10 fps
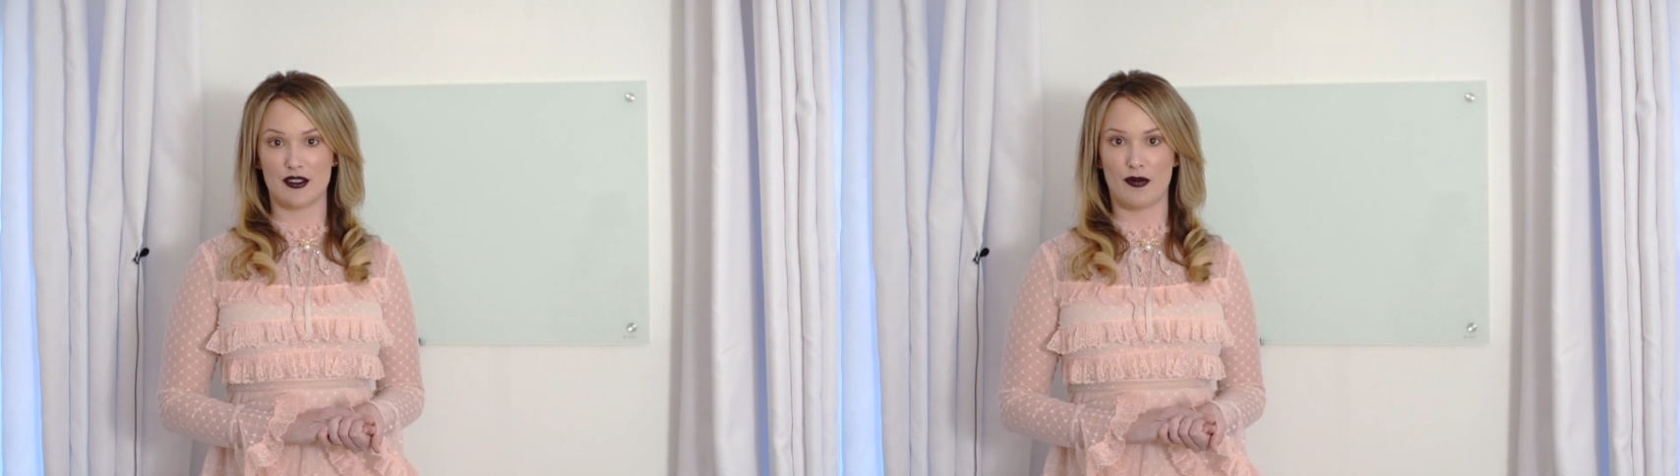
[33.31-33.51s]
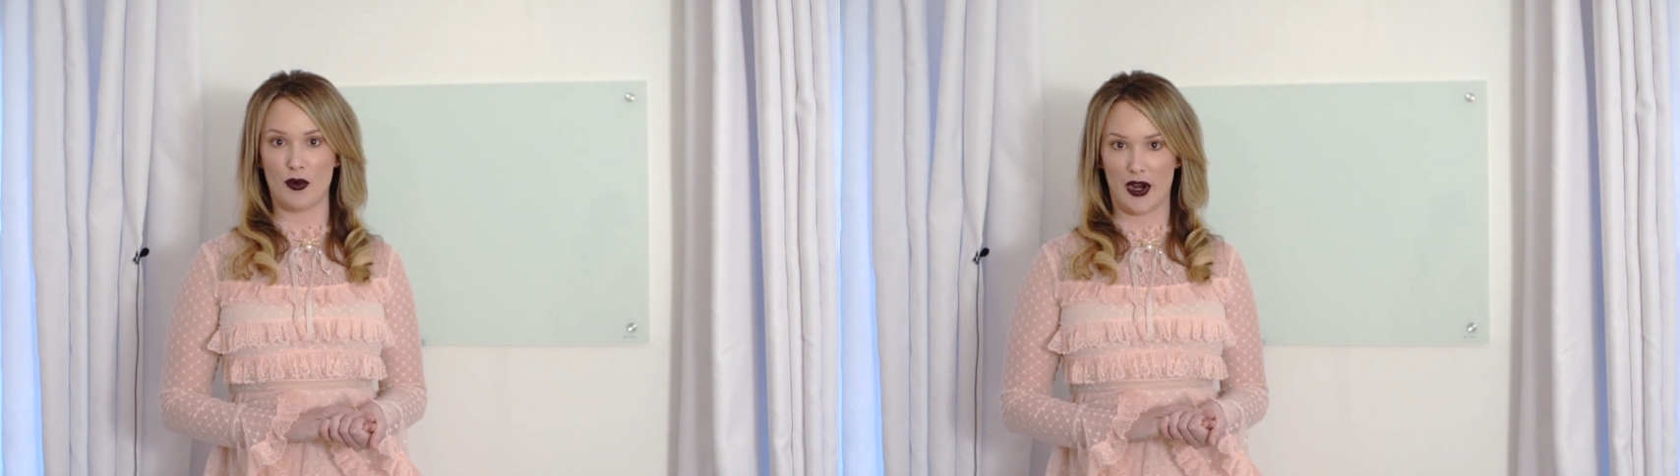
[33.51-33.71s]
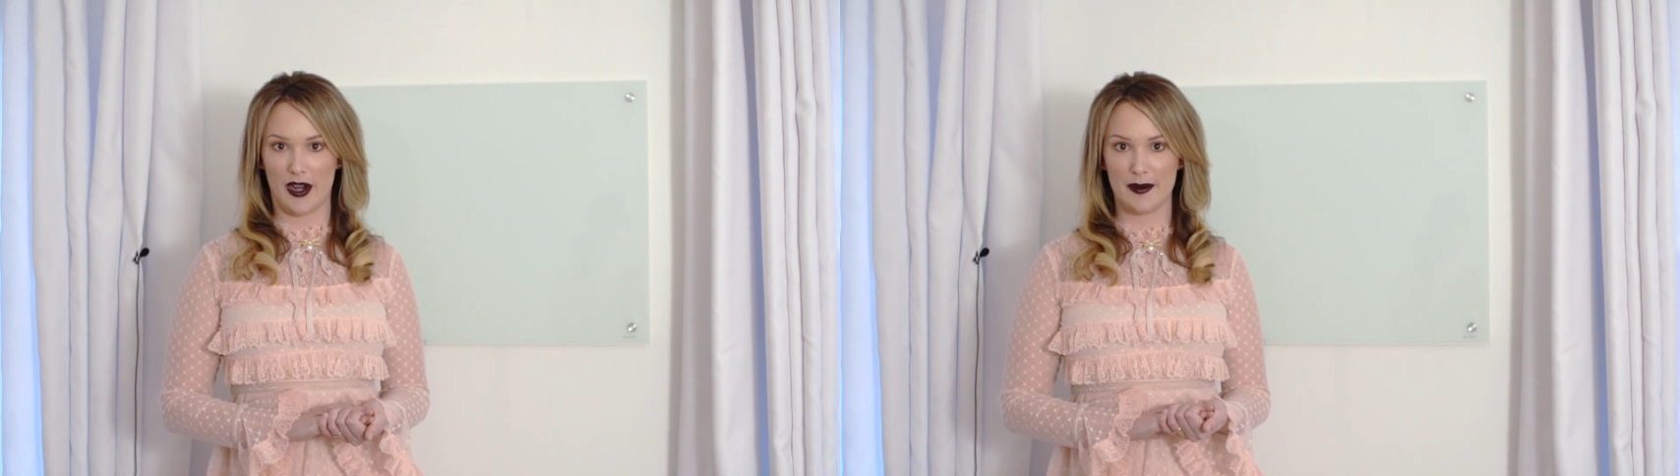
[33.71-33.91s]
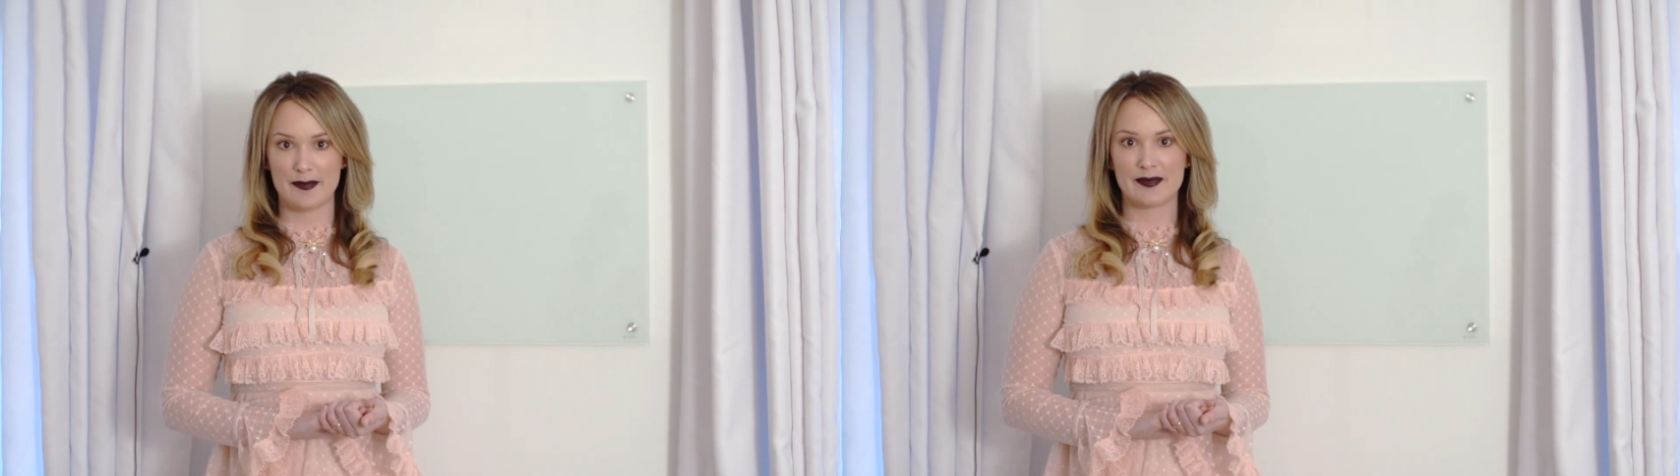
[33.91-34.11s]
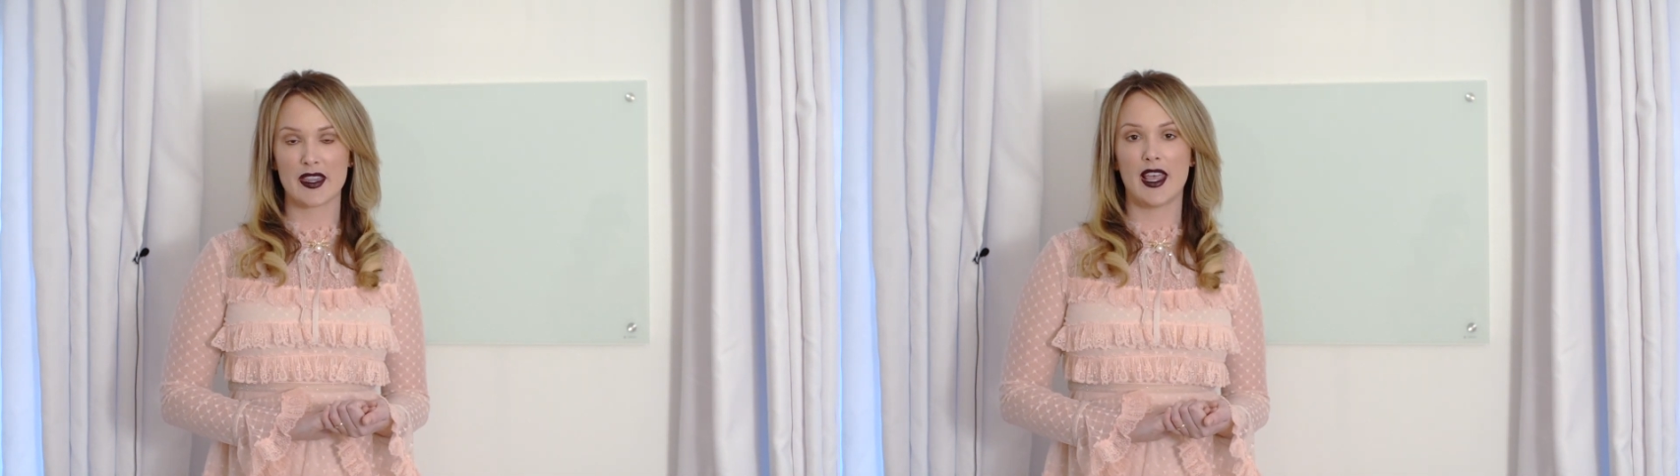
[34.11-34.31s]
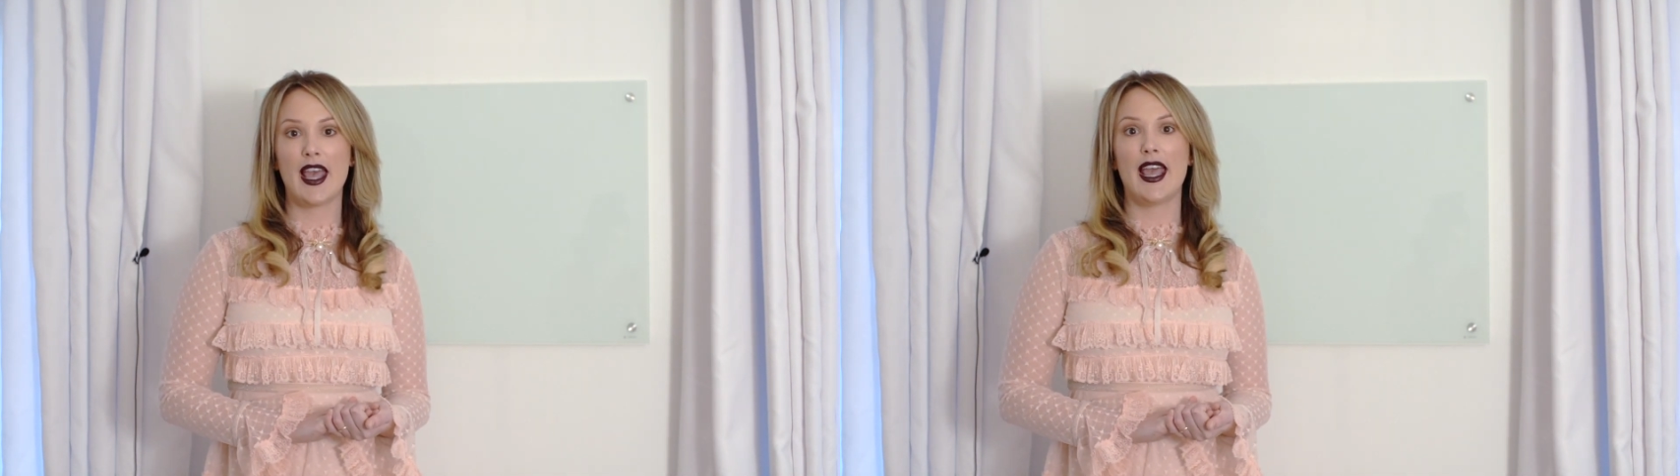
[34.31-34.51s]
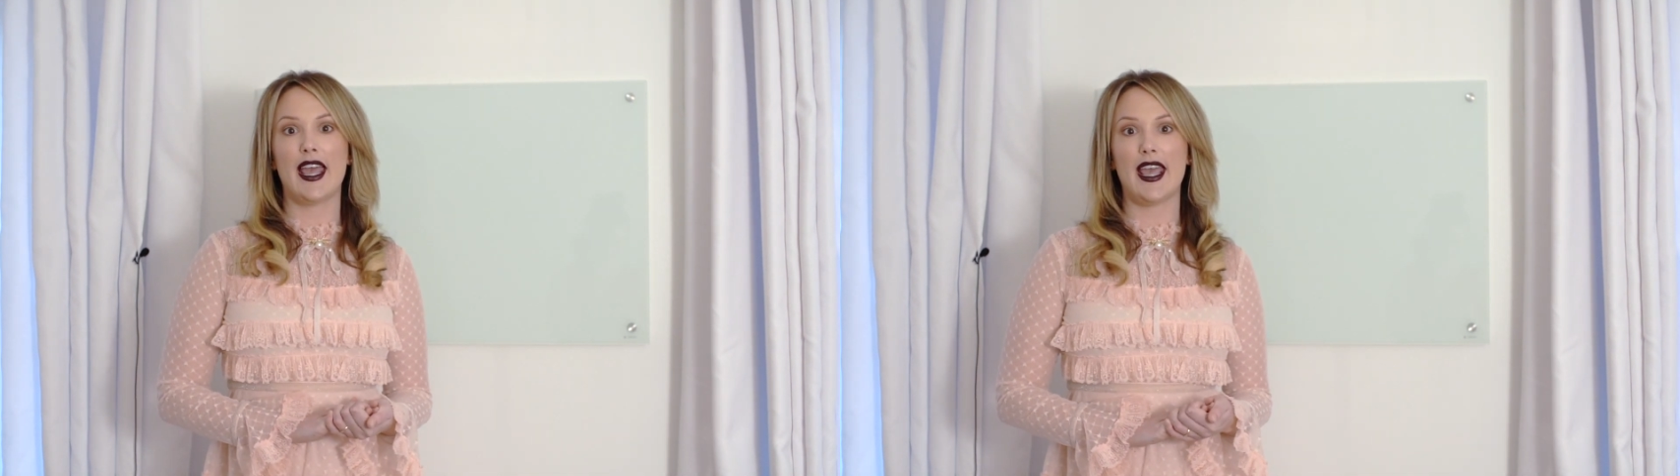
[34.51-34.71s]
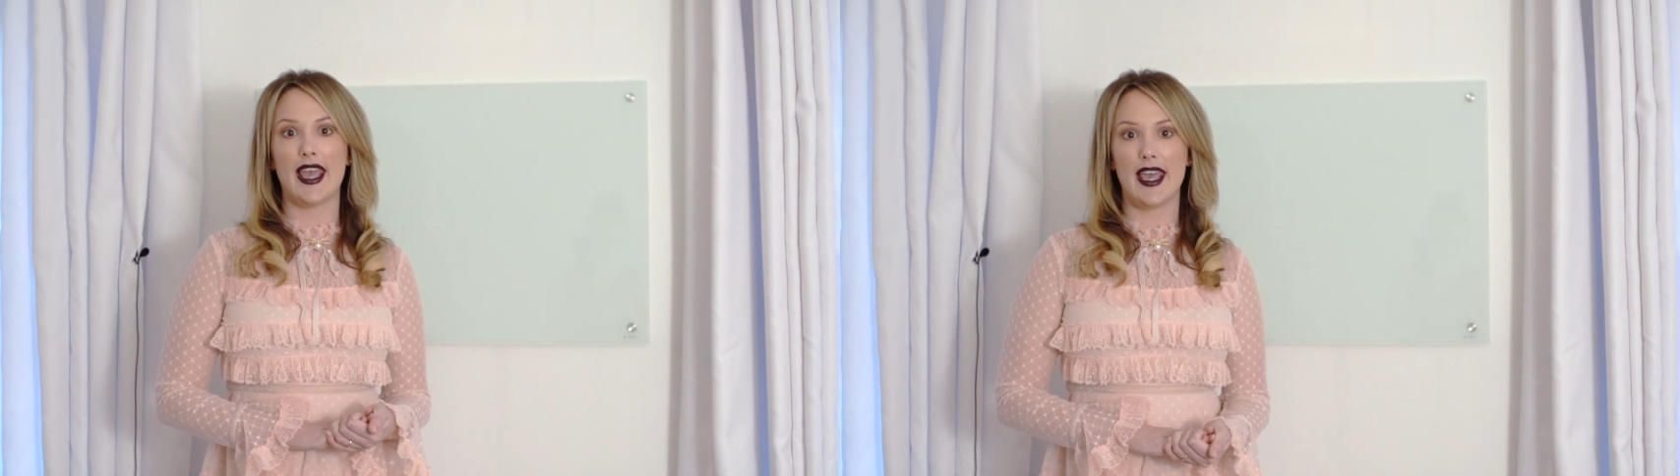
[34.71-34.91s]
for
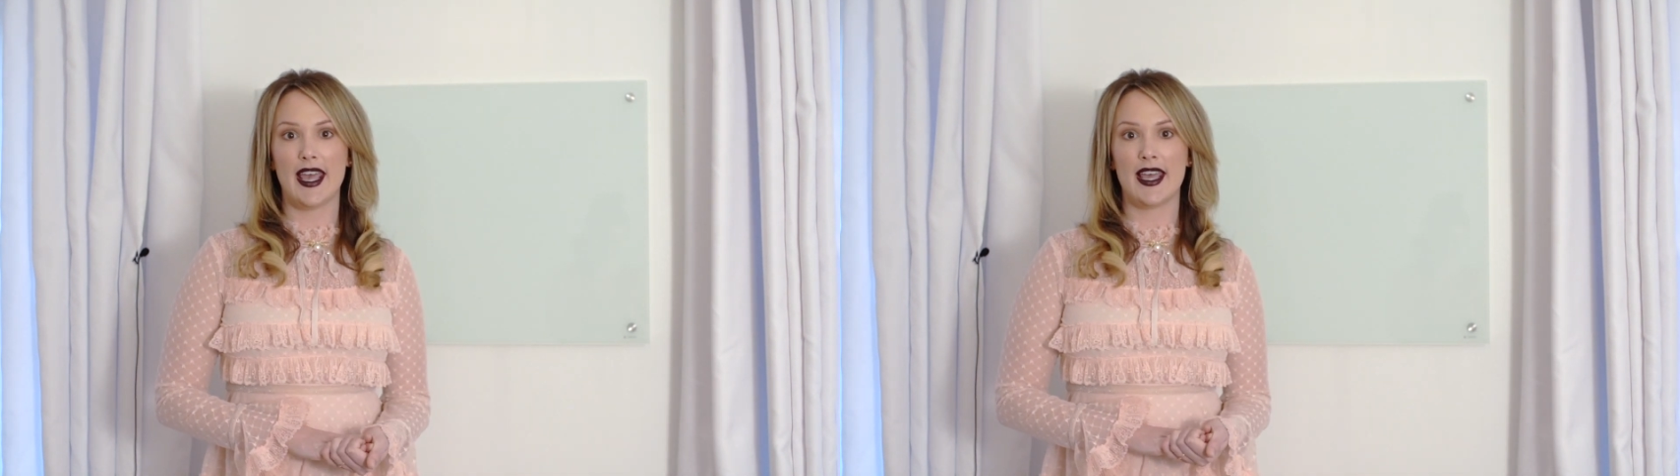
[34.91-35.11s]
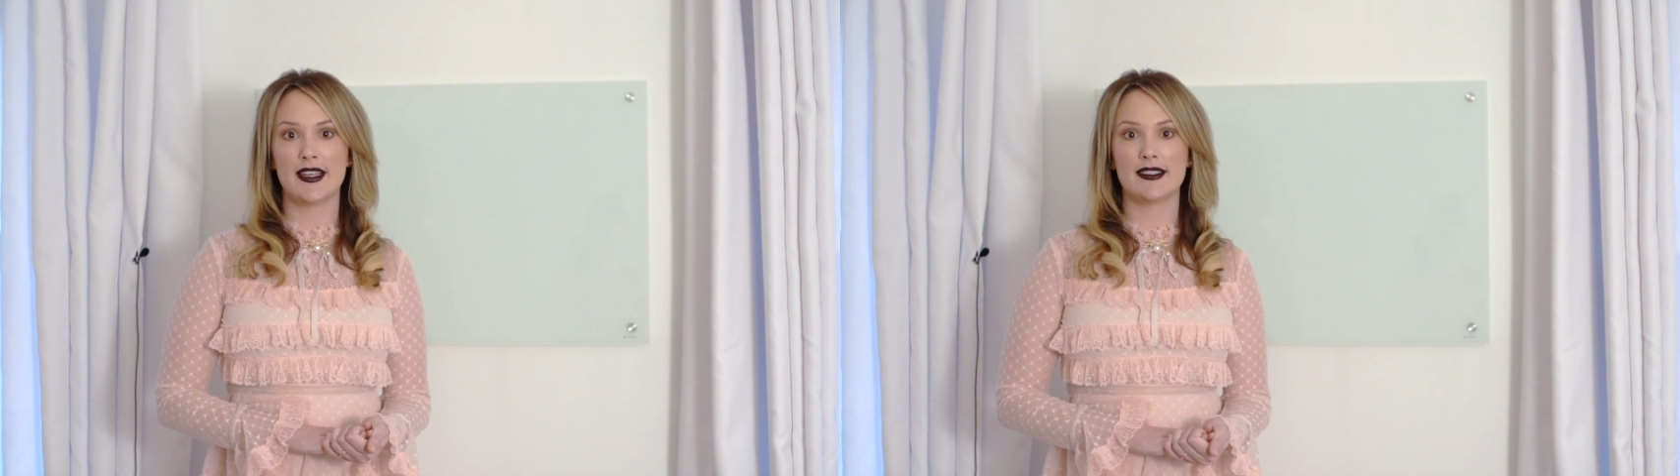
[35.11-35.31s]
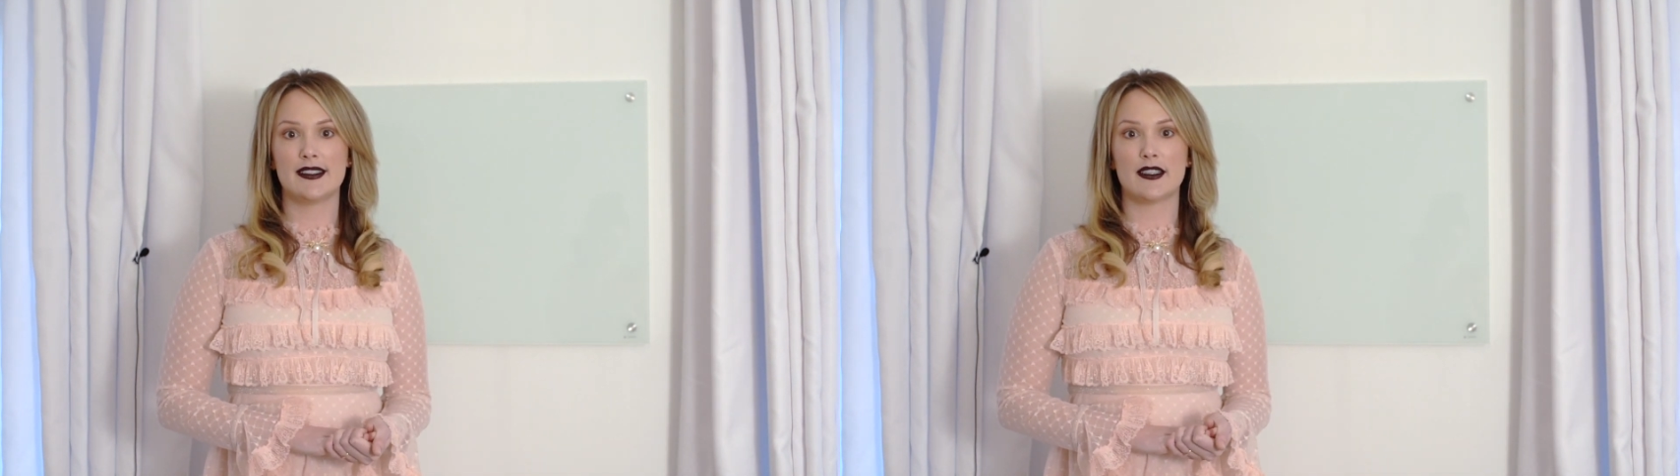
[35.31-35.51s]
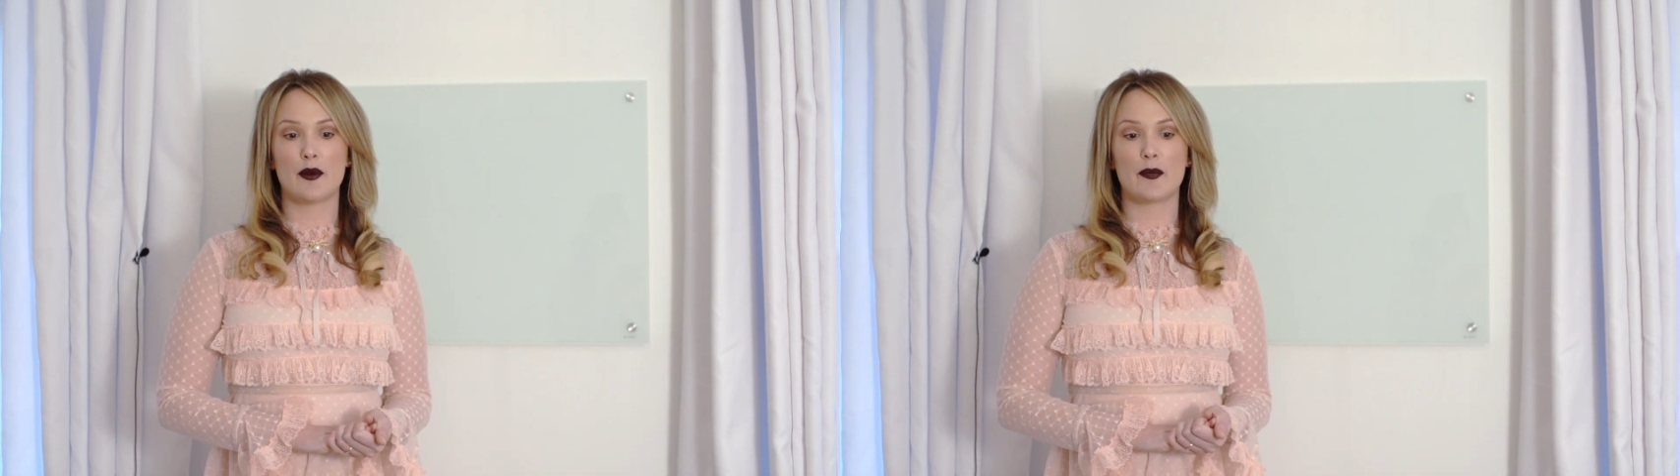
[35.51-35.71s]
is